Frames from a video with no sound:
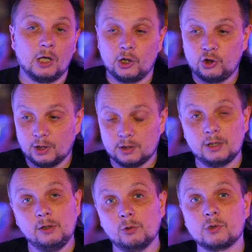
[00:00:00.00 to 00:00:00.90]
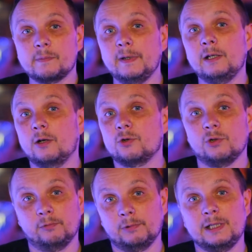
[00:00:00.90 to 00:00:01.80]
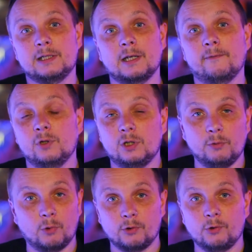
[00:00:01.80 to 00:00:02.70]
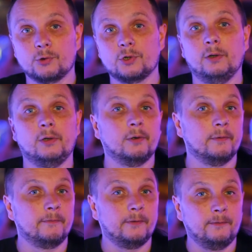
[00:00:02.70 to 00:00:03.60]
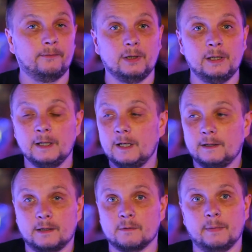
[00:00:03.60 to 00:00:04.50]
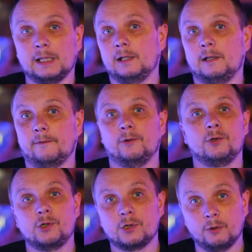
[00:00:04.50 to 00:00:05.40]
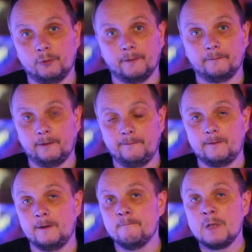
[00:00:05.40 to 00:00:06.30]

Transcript: adjusting your speedo so it reads 70 while you're still doing 50 doesn't make any difference. You're still doing 50.